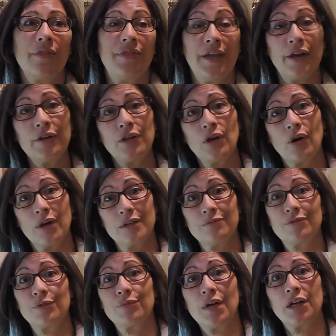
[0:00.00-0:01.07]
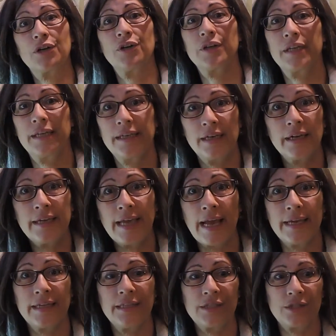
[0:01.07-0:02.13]
their yarn for rug hooking,
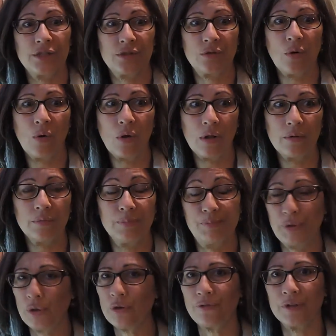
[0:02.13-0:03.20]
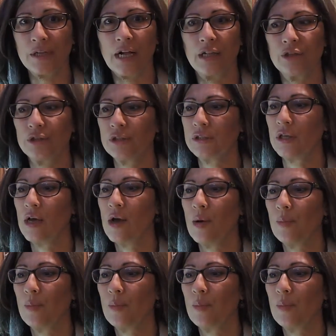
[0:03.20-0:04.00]
again, it's just all beautiful colors,